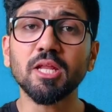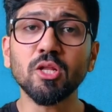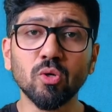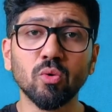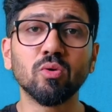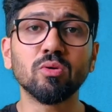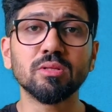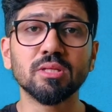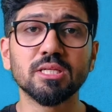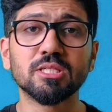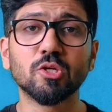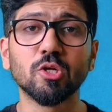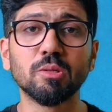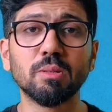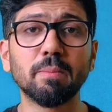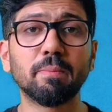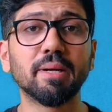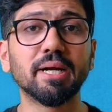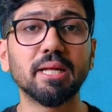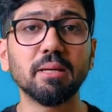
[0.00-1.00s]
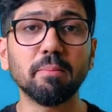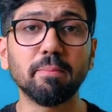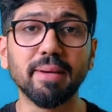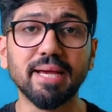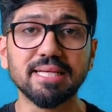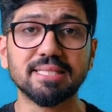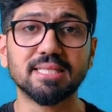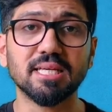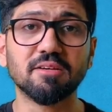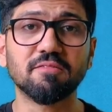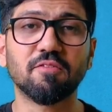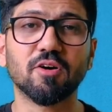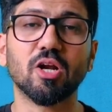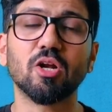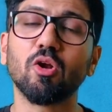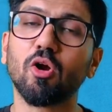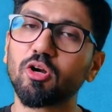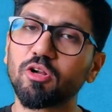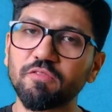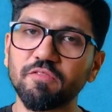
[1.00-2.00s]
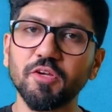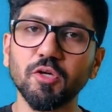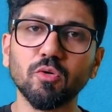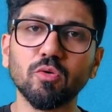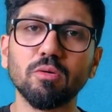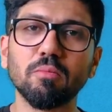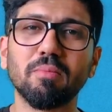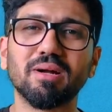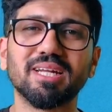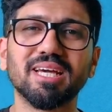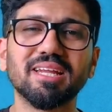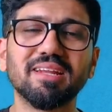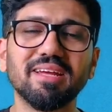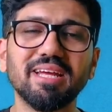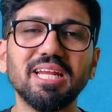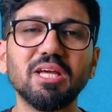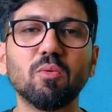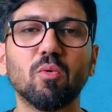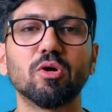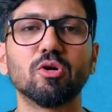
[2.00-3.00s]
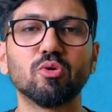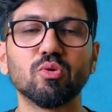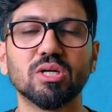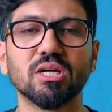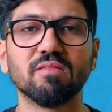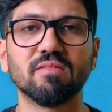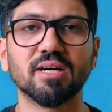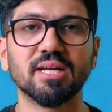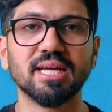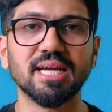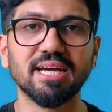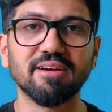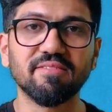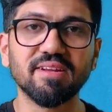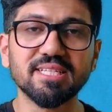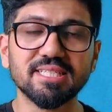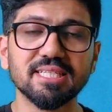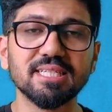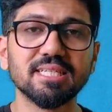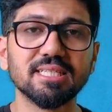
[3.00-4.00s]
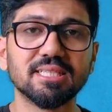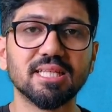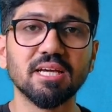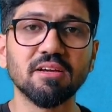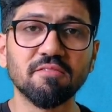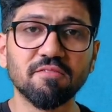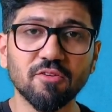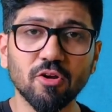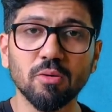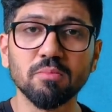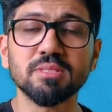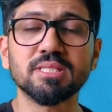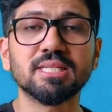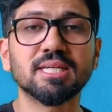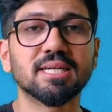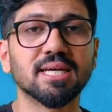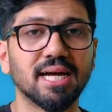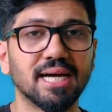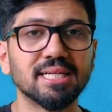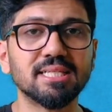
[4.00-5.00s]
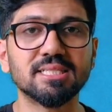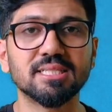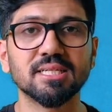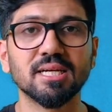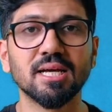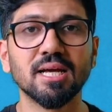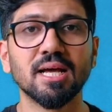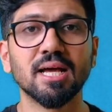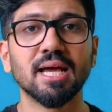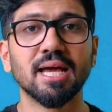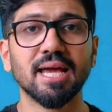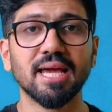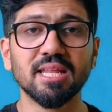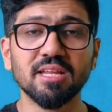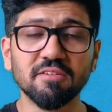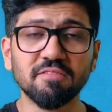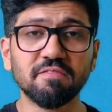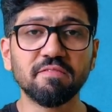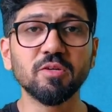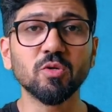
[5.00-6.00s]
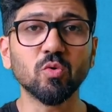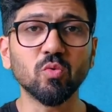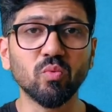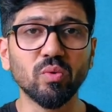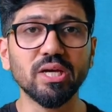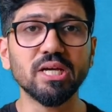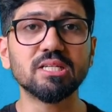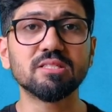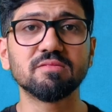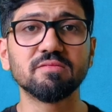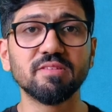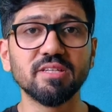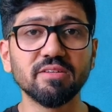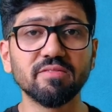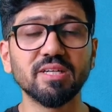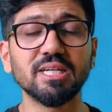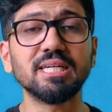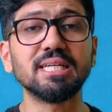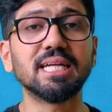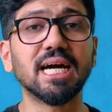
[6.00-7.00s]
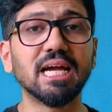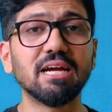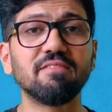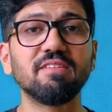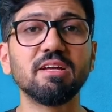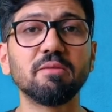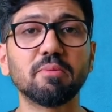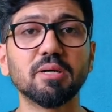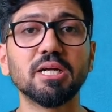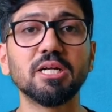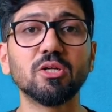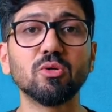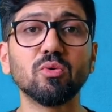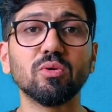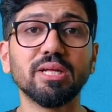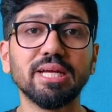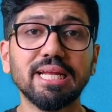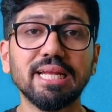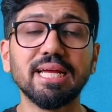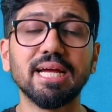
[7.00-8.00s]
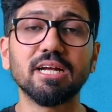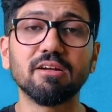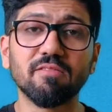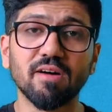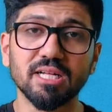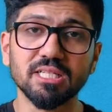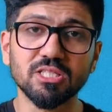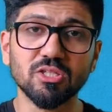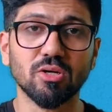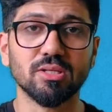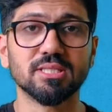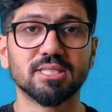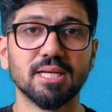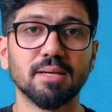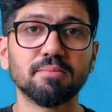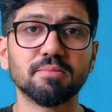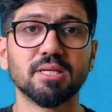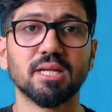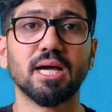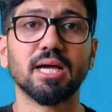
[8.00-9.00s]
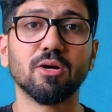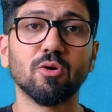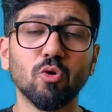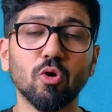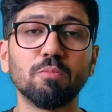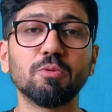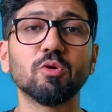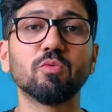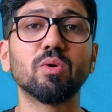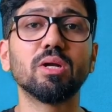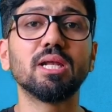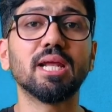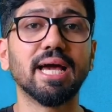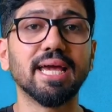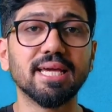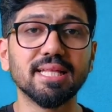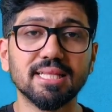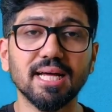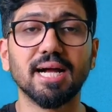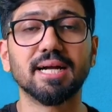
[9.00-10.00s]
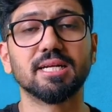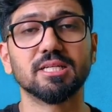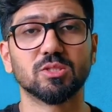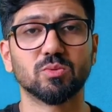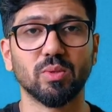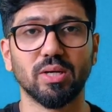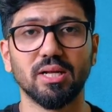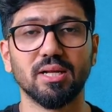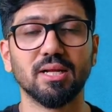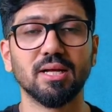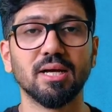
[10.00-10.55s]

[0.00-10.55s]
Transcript: know this could be pretty basic for a lot of you, but I really want to cover every single thing from scratch. In a few weeks, we will dive deeper into really advanced concepts, and I hope you will like that as well.